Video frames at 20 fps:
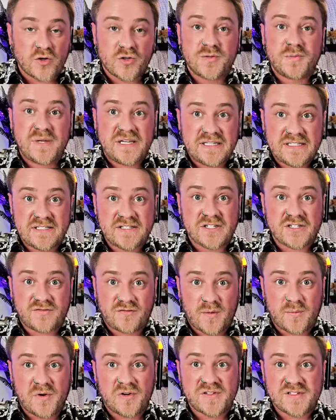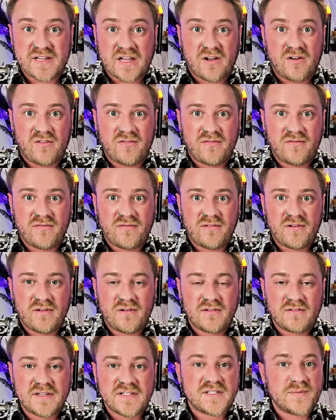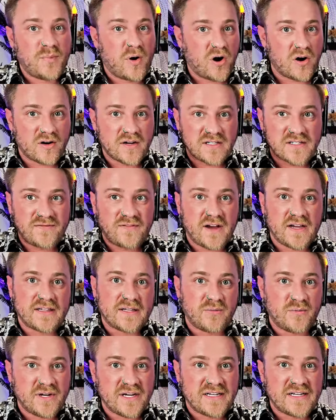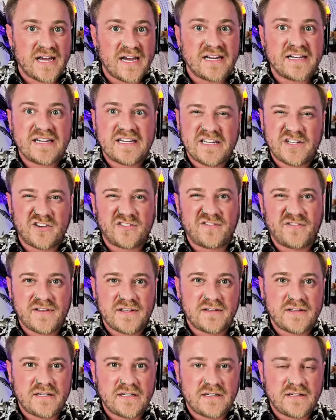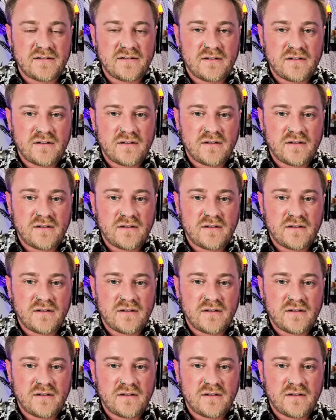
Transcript: could be just from yourself. The spark is finally reigniting and you're feeling it.